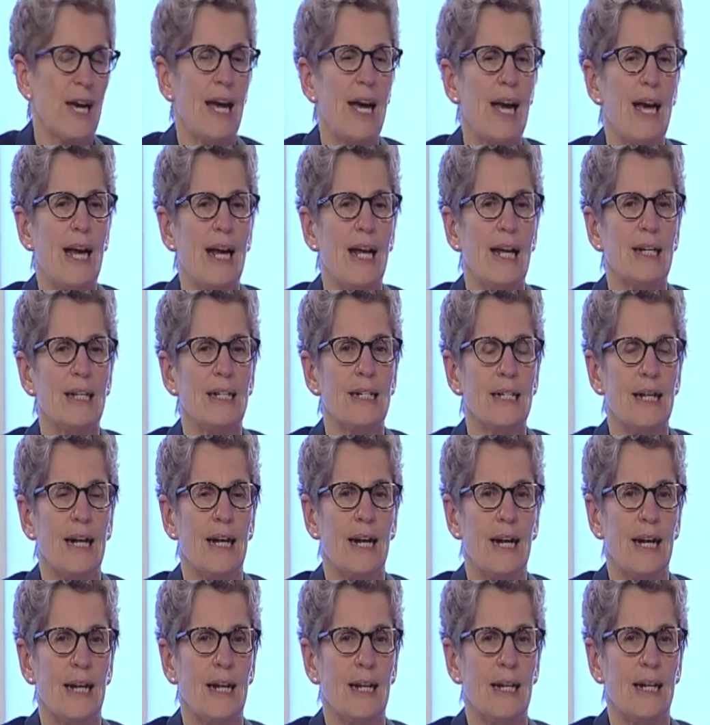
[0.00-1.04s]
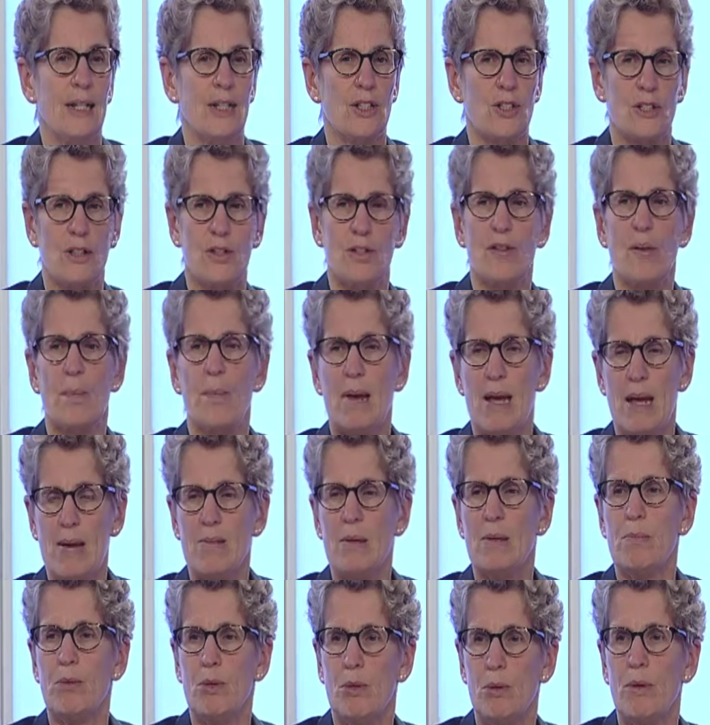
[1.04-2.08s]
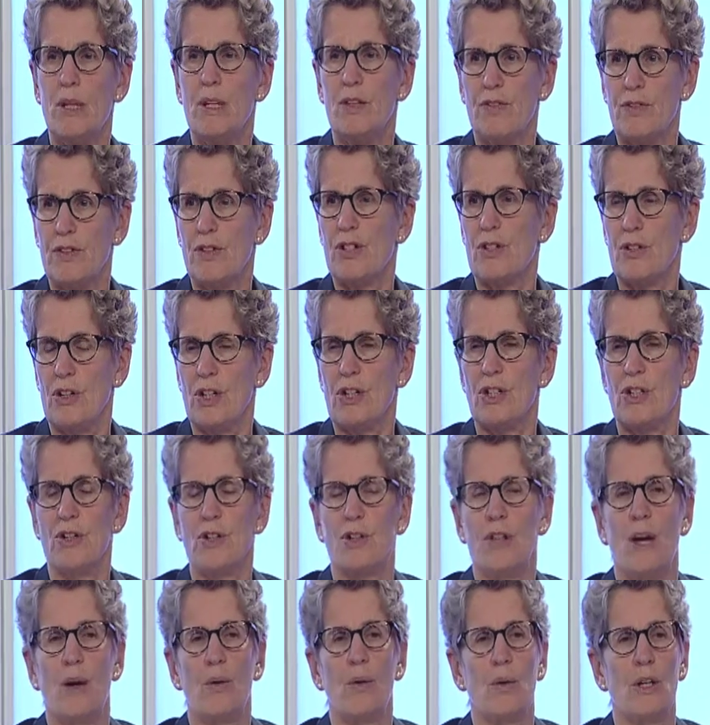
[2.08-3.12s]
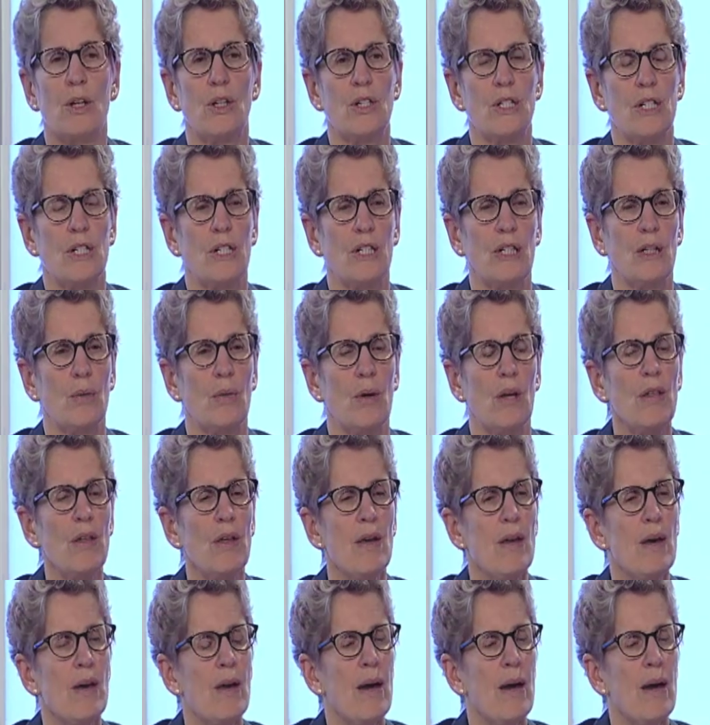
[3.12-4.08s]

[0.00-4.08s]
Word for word: And uh, it's sort of the baby boom infrastructure that we're dealing with.